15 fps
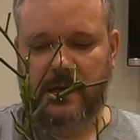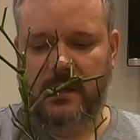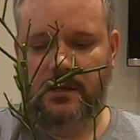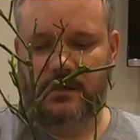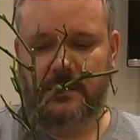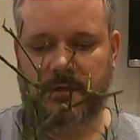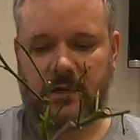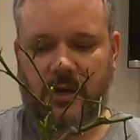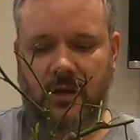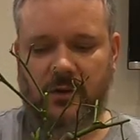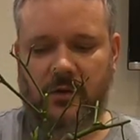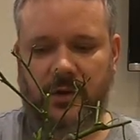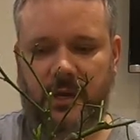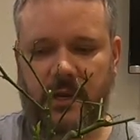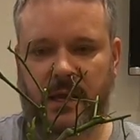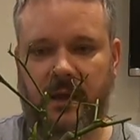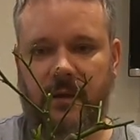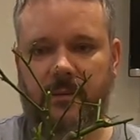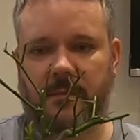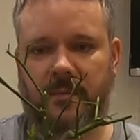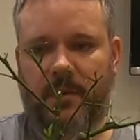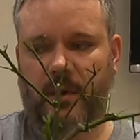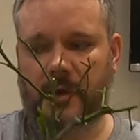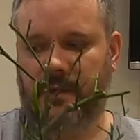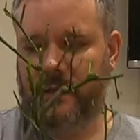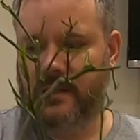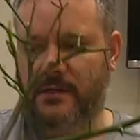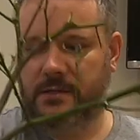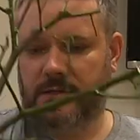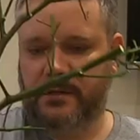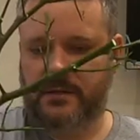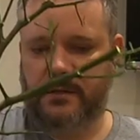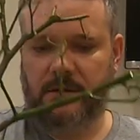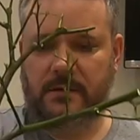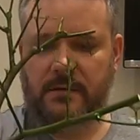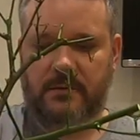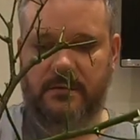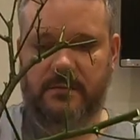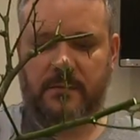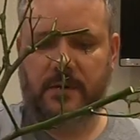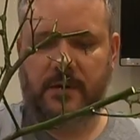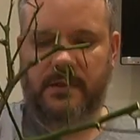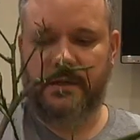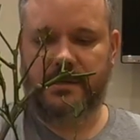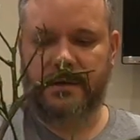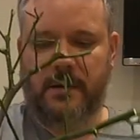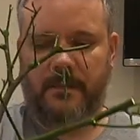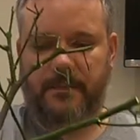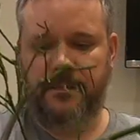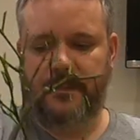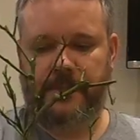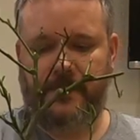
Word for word: and start looking at potting this, potting this up.